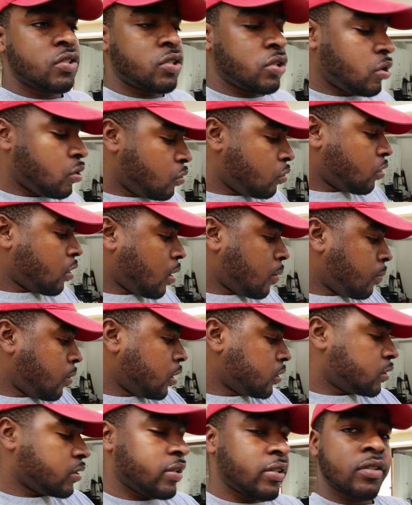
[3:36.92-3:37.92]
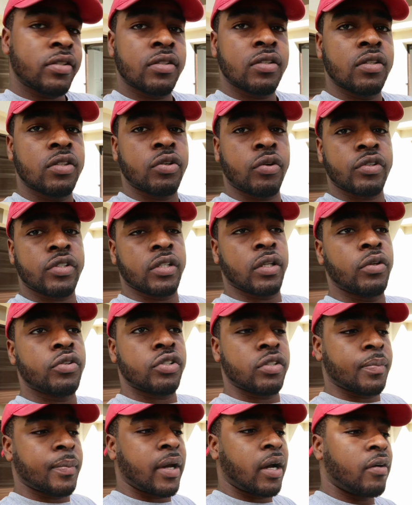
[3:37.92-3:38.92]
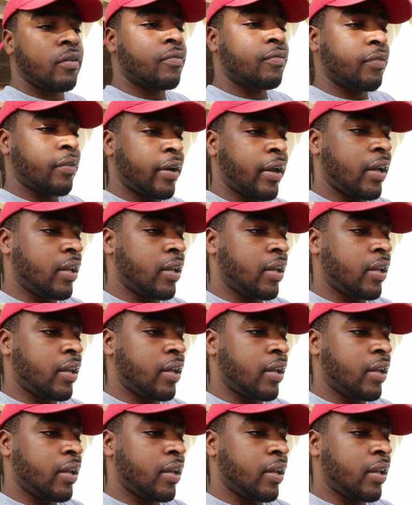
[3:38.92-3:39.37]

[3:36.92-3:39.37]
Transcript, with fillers: So I bought this torque solution mount for